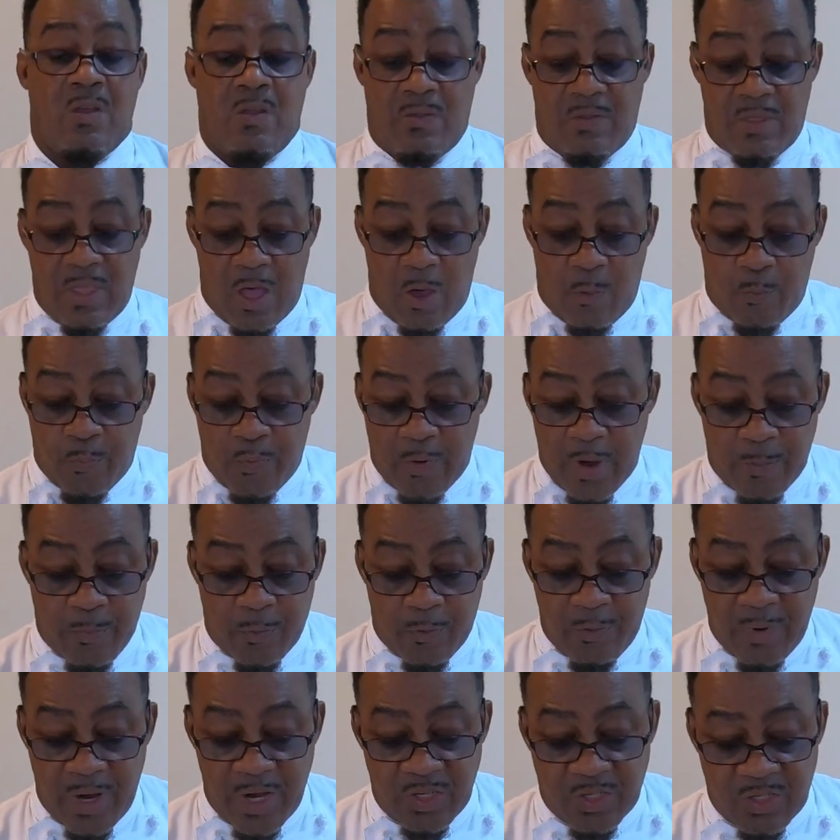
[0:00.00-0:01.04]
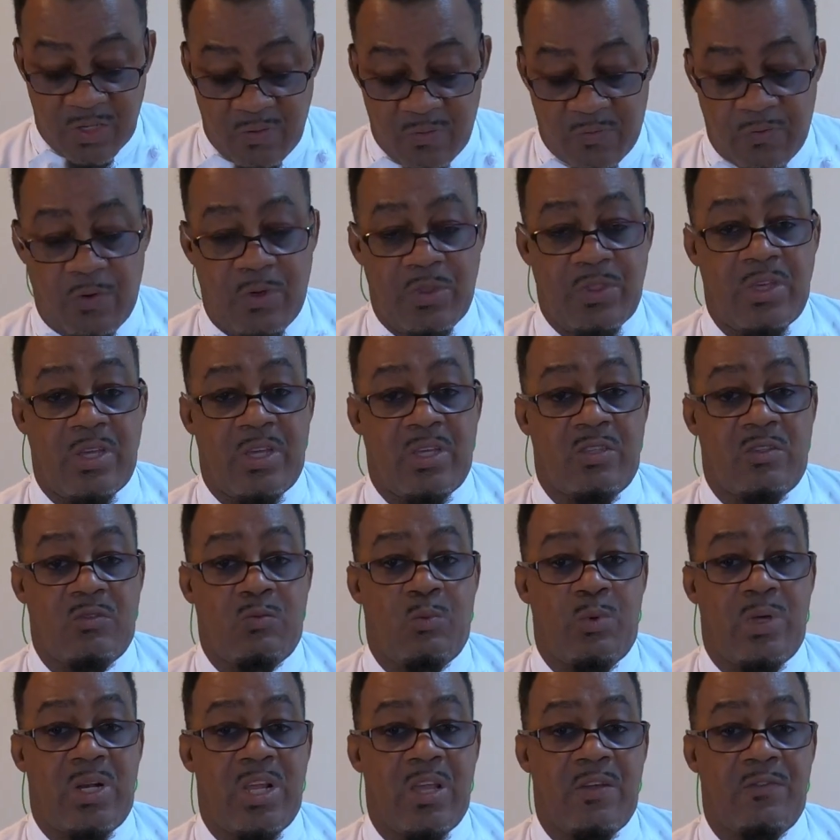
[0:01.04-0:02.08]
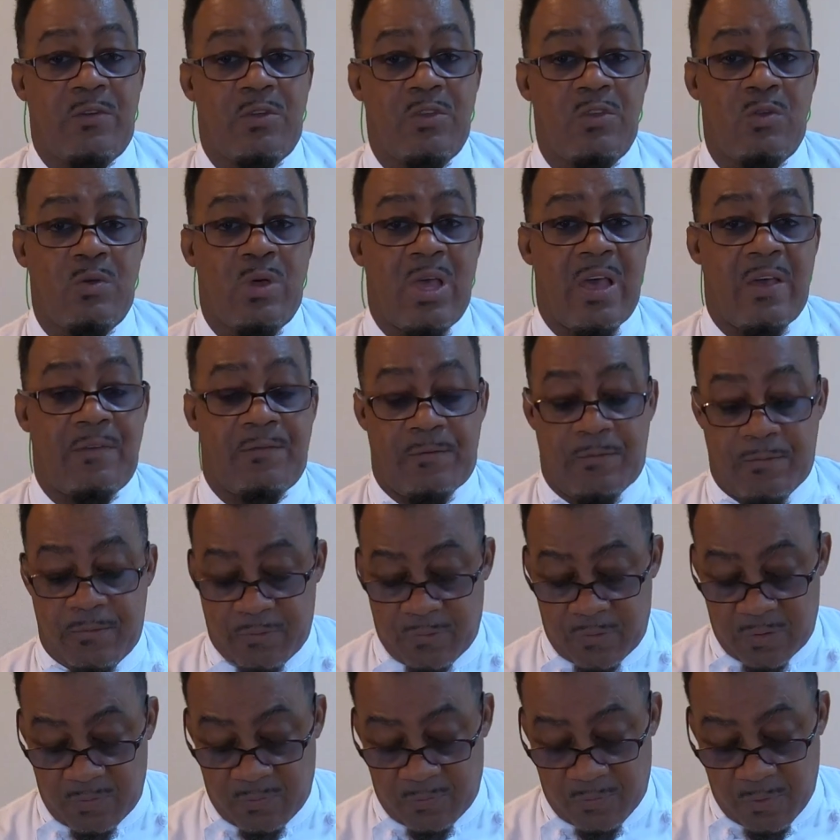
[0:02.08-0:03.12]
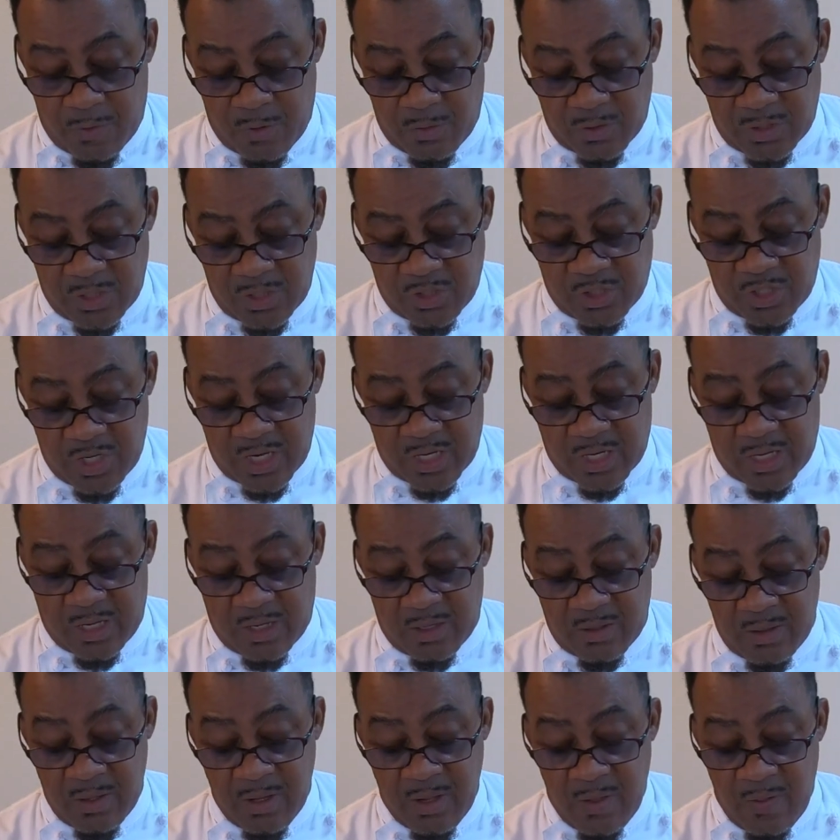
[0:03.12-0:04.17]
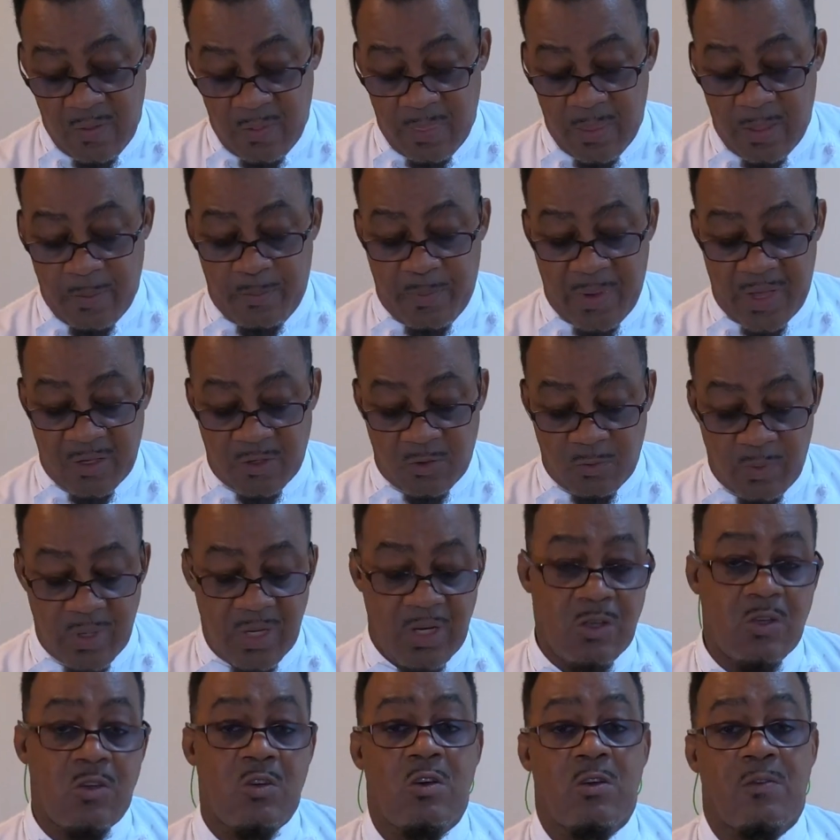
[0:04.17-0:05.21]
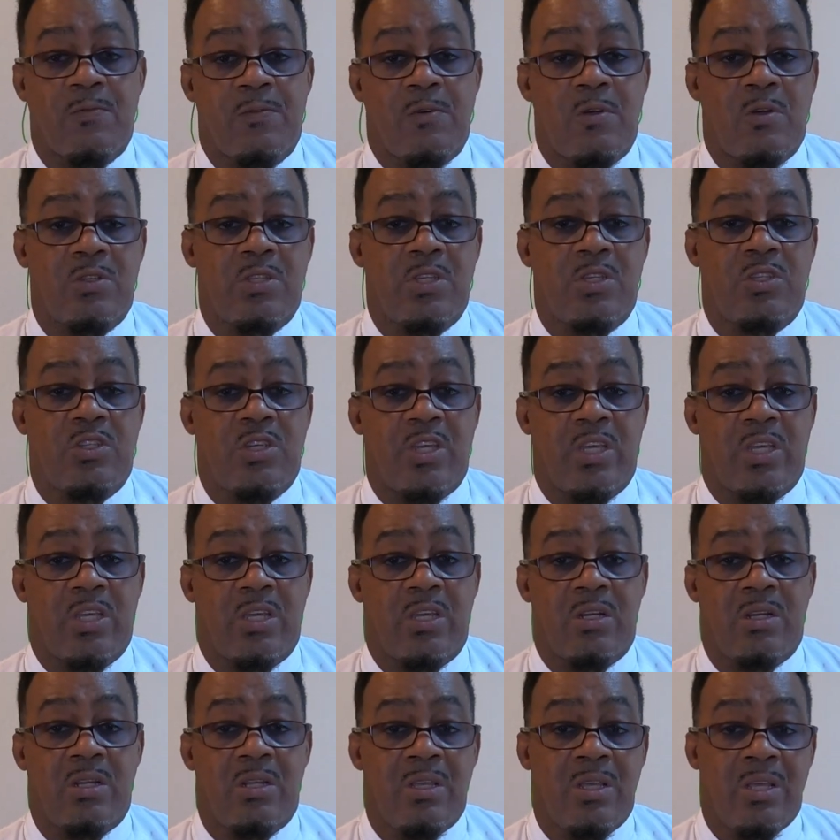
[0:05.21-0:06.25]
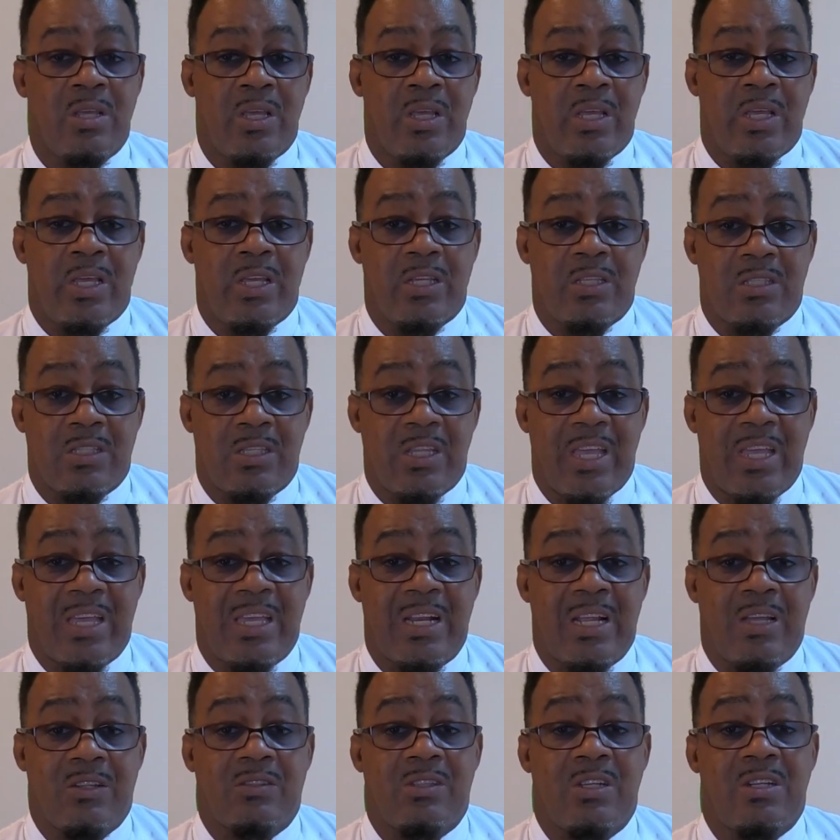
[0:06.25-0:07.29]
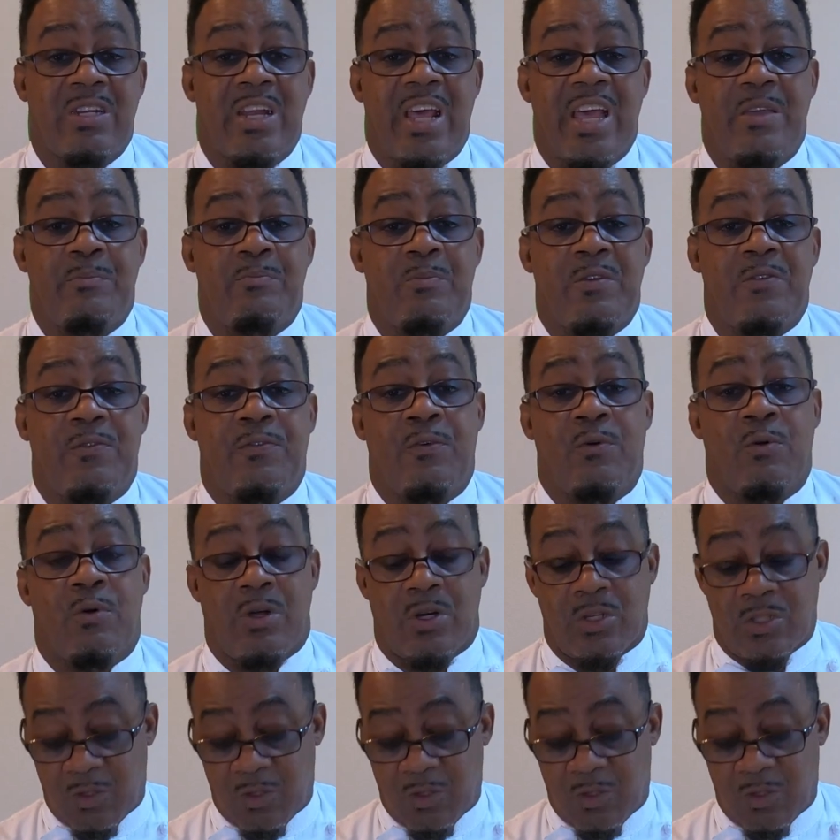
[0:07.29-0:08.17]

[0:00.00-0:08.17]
Now preparation for this, whenever you have frozen chicken, the best way to cook frozen chicken is take it out the night before.